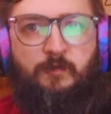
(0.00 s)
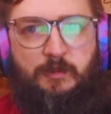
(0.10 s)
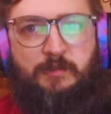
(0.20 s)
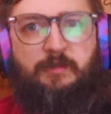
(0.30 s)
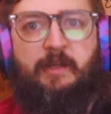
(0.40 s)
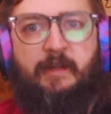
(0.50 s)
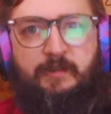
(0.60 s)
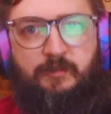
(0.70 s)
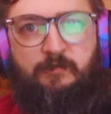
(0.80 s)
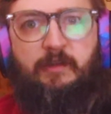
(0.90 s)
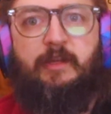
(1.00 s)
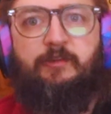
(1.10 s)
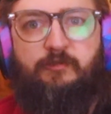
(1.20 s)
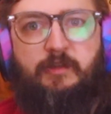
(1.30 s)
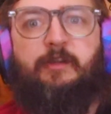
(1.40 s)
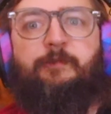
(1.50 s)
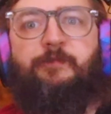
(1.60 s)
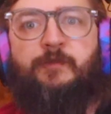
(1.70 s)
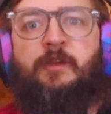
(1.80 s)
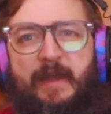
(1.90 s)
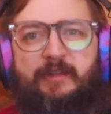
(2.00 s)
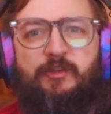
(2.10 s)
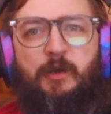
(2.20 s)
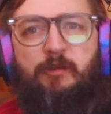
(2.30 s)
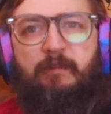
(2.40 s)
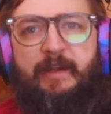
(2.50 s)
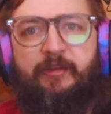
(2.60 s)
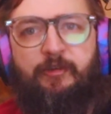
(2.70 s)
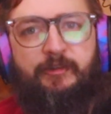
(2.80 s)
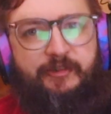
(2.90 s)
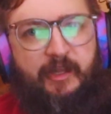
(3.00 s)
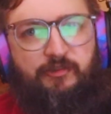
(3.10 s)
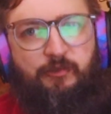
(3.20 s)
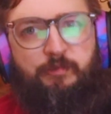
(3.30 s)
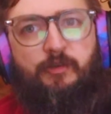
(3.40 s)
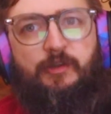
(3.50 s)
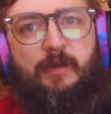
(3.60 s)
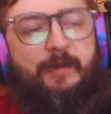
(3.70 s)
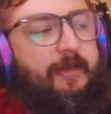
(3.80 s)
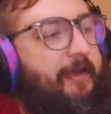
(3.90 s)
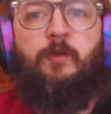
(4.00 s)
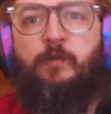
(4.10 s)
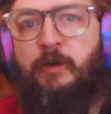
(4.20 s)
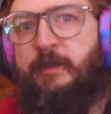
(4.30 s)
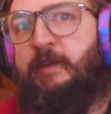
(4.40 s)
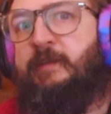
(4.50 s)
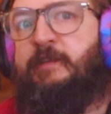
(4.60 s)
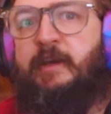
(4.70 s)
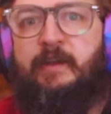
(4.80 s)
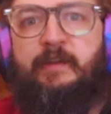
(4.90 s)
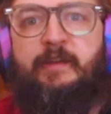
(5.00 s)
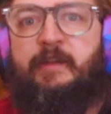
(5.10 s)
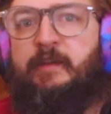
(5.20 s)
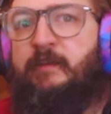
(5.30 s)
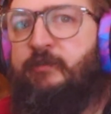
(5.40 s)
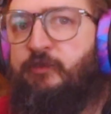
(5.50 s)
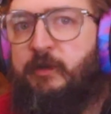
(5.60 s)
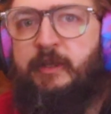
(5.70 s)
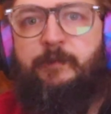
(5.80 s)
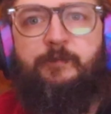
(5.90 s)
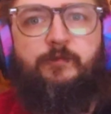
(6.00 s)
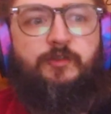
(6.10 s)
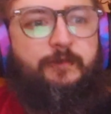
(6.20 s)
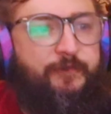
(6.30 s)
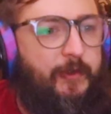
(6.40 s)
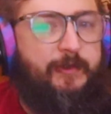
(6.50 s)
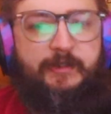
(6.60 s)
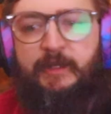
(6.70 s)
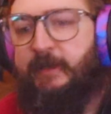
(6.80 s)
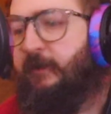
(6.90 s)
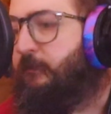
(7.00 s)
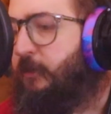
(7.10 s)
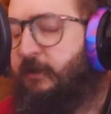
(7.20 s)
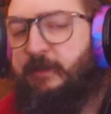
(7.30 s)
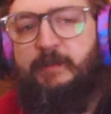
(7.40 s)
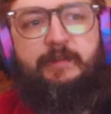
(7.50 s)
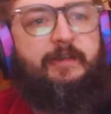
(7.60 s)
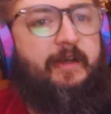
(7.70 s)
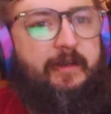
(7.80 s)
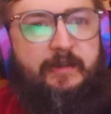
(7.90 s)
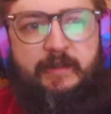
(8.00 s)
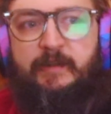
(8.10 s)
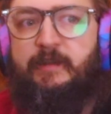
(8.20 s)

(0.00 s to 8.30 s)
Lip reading: 1 and 3. Back to our regularly scheduled programming. 1 and E, 3, 4 and 1 and E,